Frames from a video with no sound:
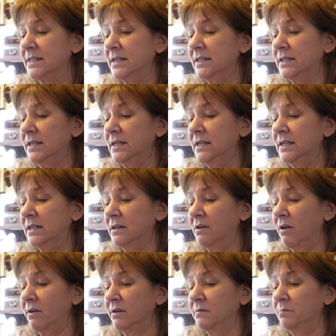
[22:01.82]
thinly in a
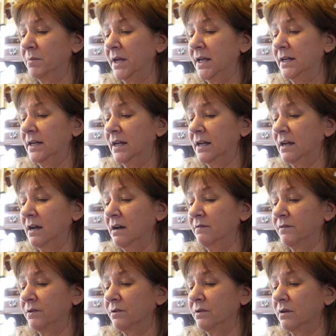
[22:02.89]
garden bed and
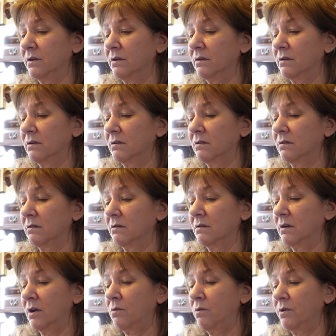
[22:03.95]
cover
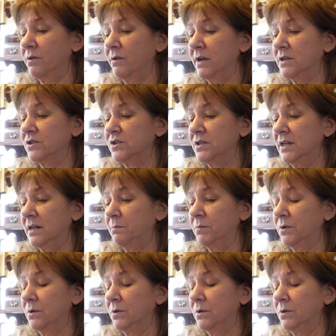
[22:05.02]
1/4 inch deep.